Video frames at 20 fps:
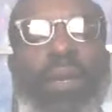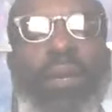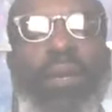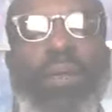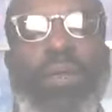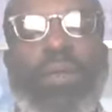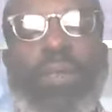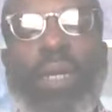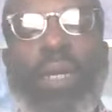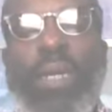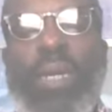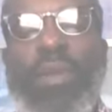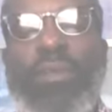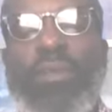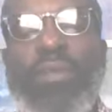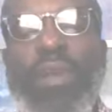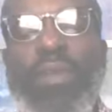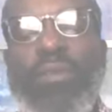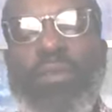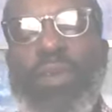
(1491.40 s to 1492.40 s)
knows that He's
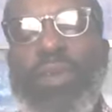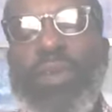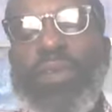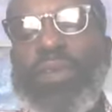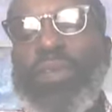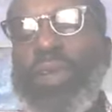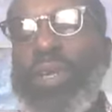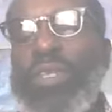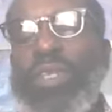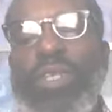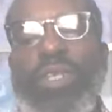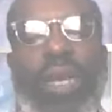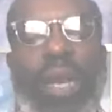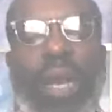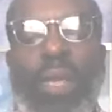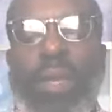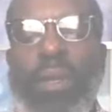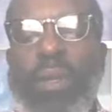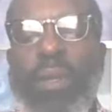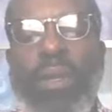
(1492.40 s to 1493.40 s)
given us such a
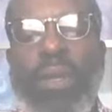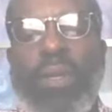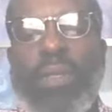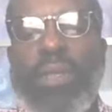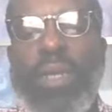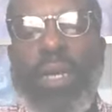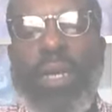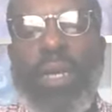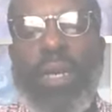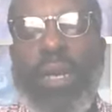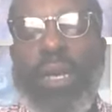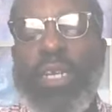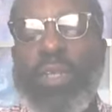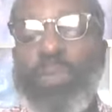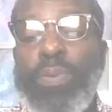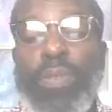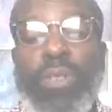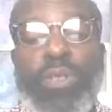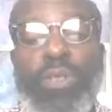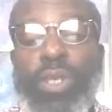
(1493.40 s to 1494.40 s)
talent in us. He's
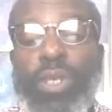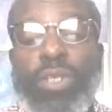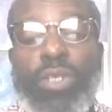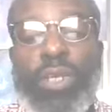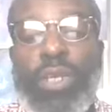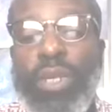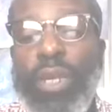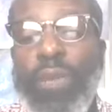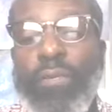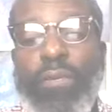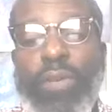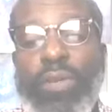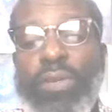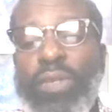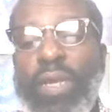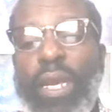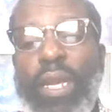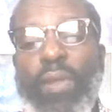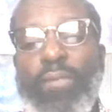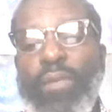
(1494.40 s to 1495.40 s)
put such a gift
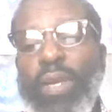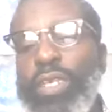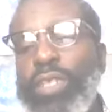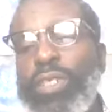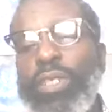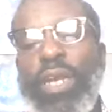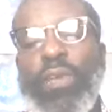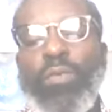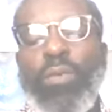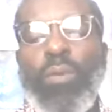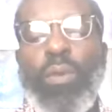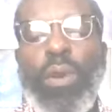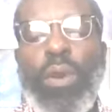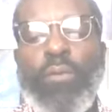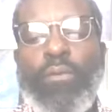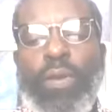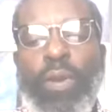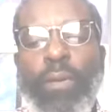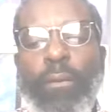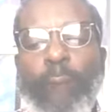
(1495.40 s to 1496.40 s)
inside of each and every one of
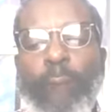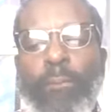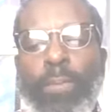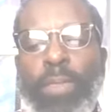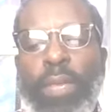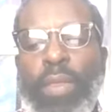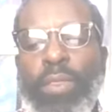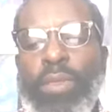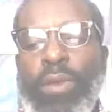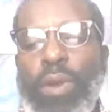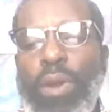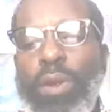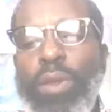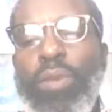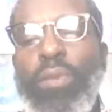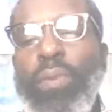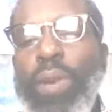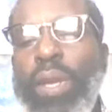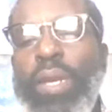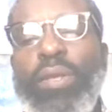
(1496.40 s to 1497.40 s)
you that the only
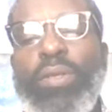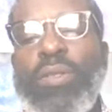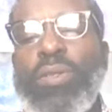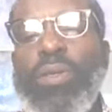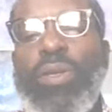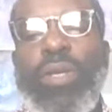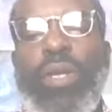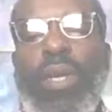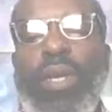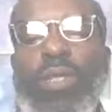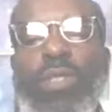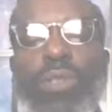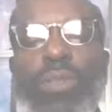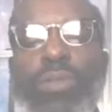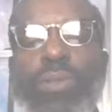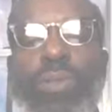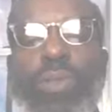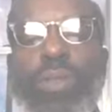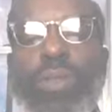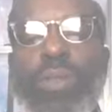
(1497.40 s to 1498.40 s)
way He's going to get you
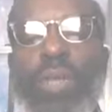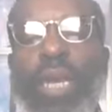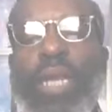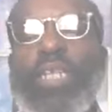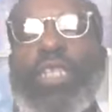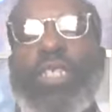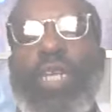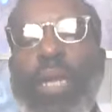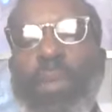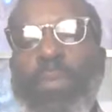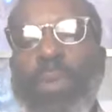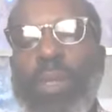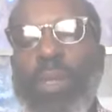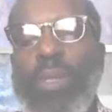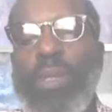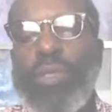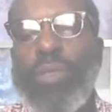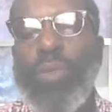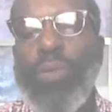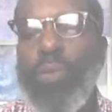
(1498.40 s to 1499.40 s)
to catch up
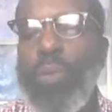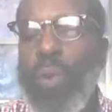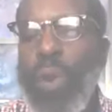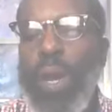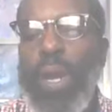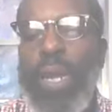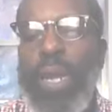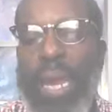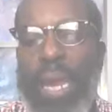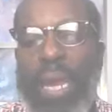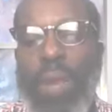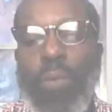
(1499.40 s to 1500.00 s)
to what He